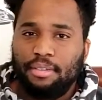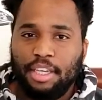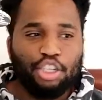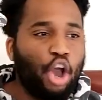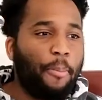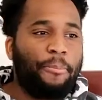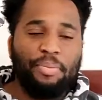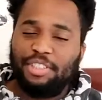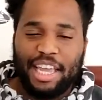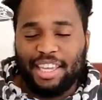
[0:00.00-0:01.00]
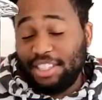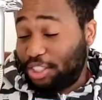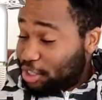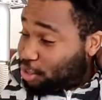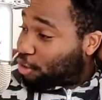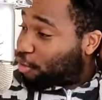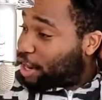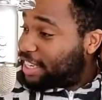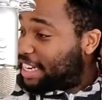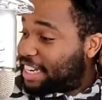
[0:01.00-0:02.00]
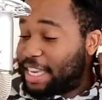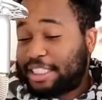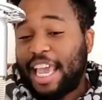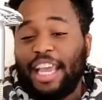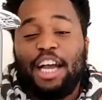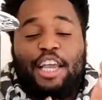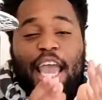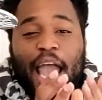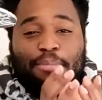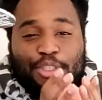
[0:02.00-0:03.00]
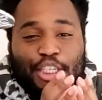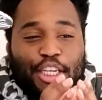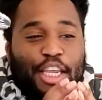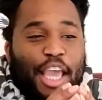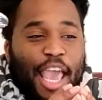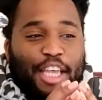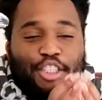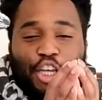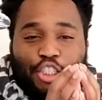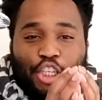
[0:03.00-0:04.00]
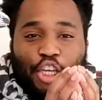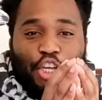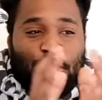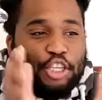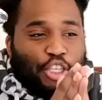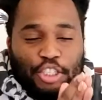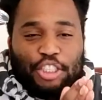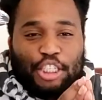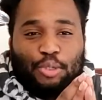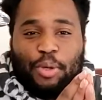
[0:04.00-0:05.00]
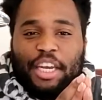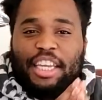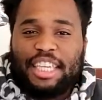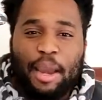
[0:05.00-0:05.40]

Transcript: And y'all, like, it's just crazy. And then they take a caption and just, this is what it is.